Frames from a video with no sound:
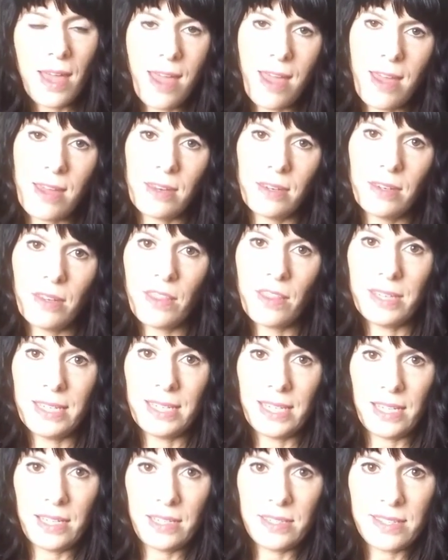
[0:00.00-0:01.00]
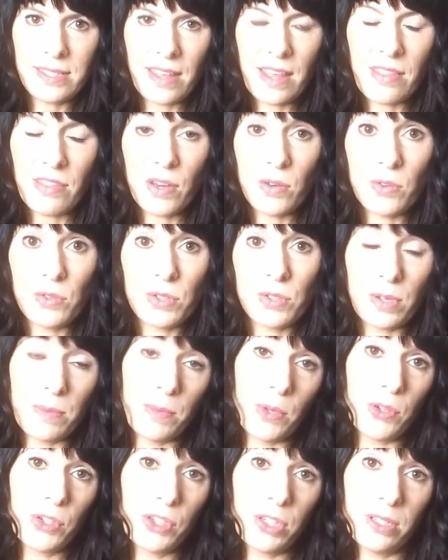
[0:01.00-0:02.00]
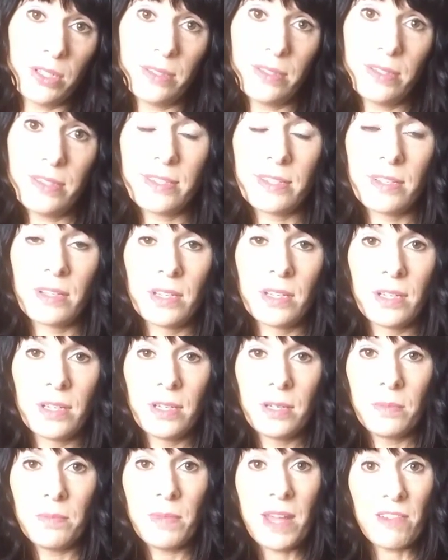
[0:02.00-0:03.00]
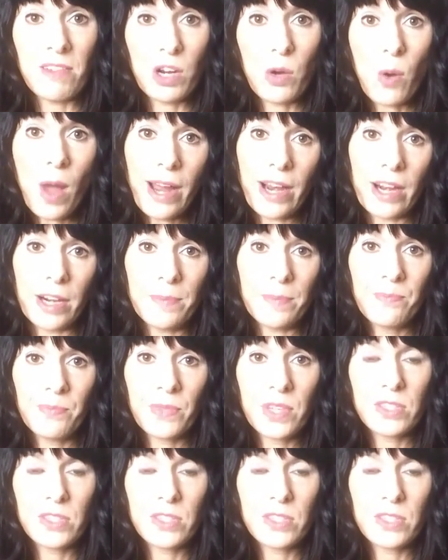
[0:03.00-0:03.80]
and the needs that those emotions may require.